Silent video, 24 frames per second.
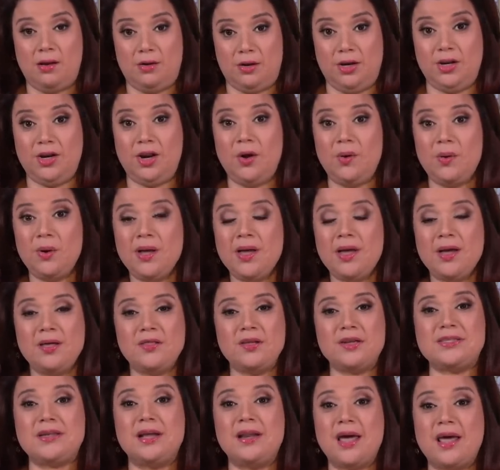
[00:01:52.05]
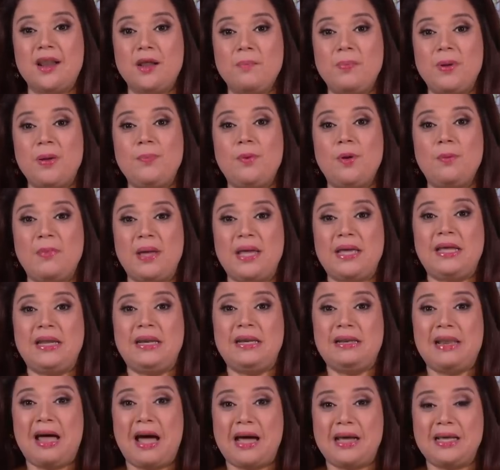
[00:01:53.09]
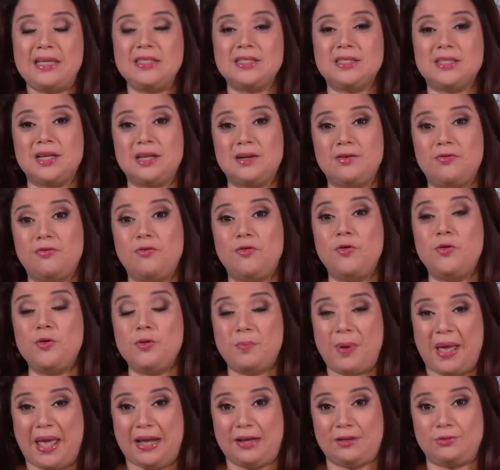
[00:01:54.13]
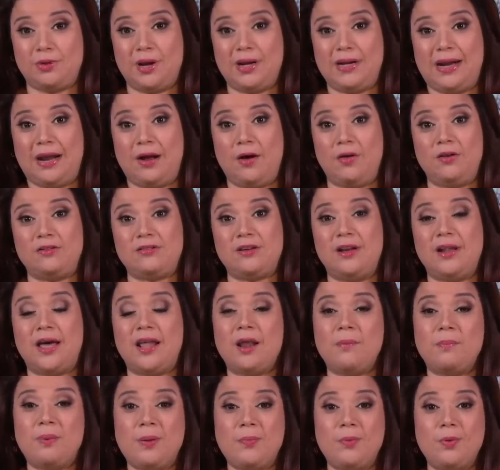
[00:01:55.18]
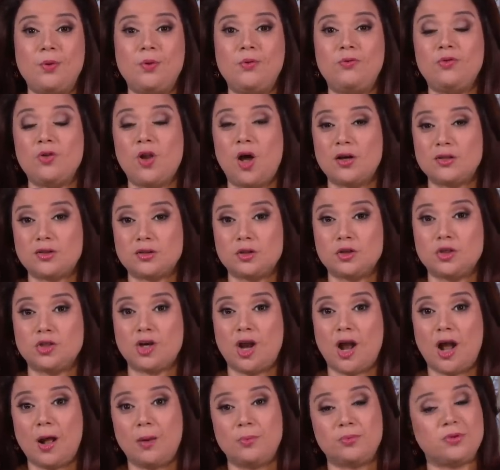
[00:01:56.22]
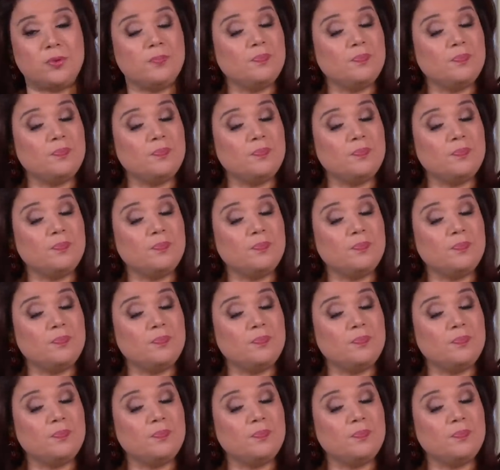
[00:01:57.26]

You know, there's a lot of people making lines in food banks right now. There's a lot of people who've lost their jobs.